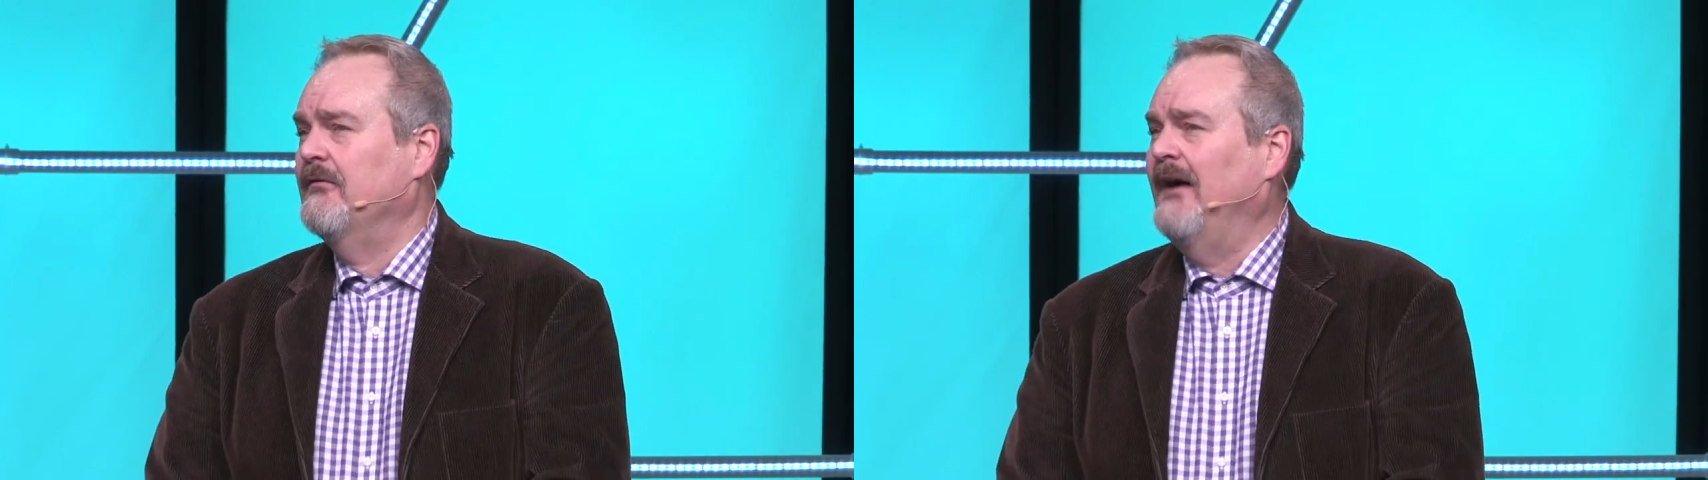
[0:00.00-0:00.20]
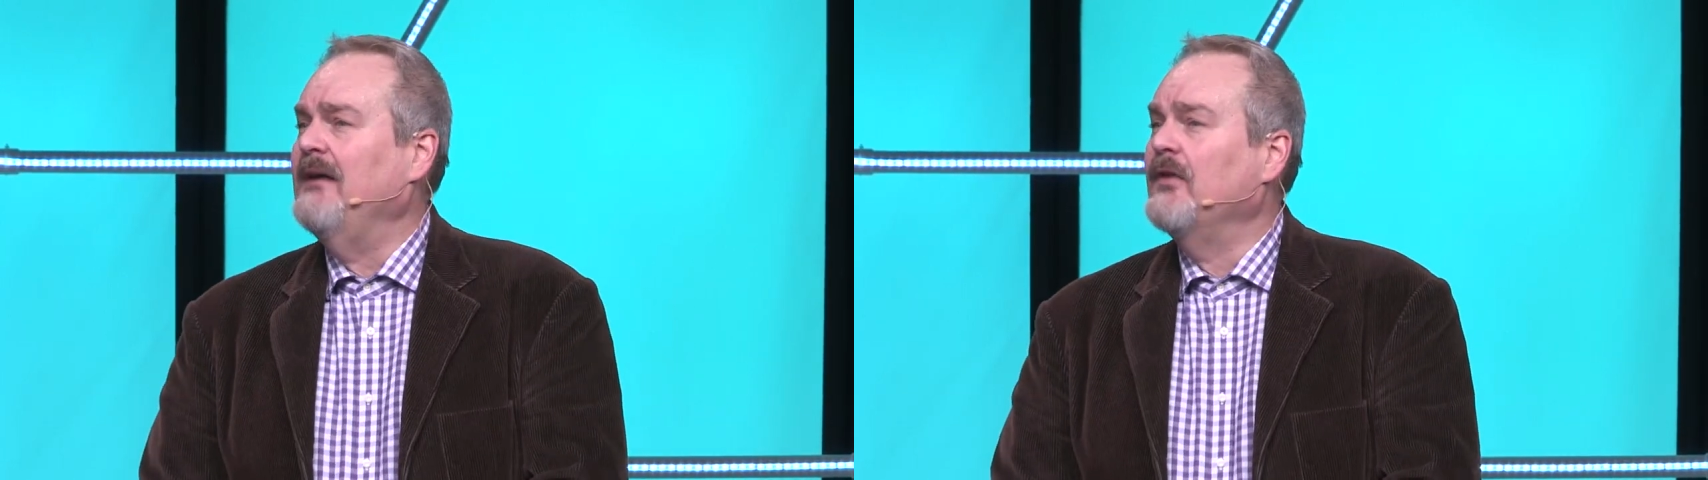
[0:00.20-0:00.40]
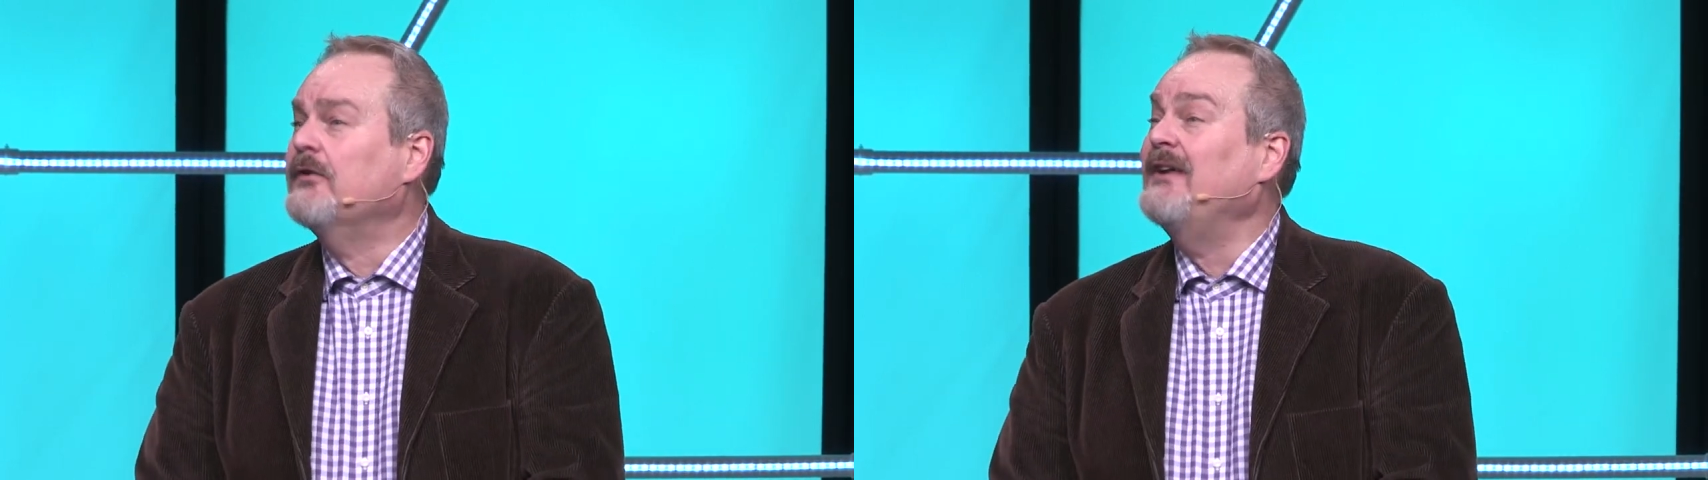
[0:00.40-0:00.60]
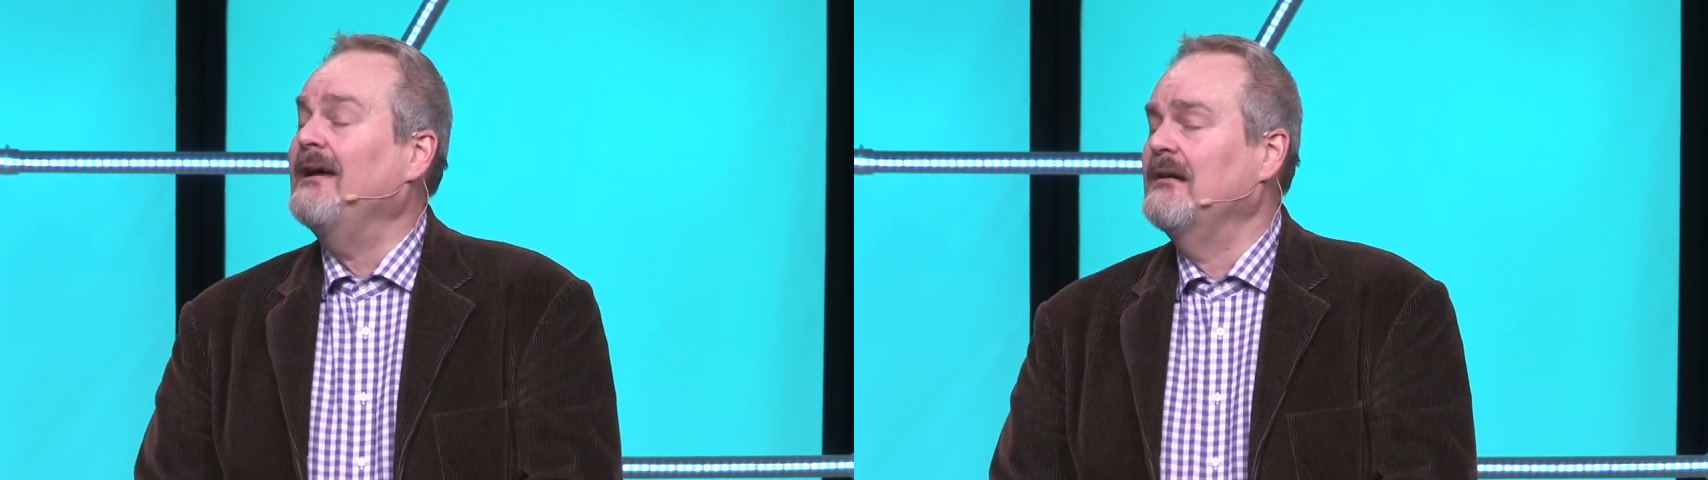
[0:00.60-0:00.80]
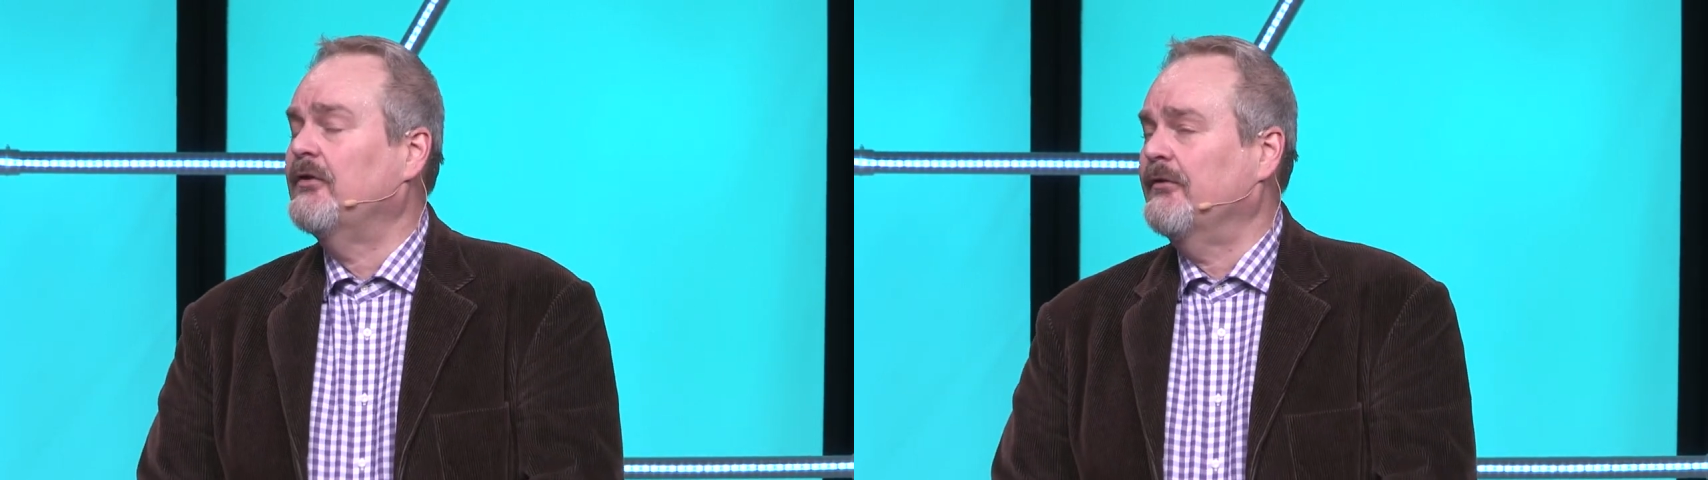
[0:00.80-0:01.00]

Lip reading: find the Science of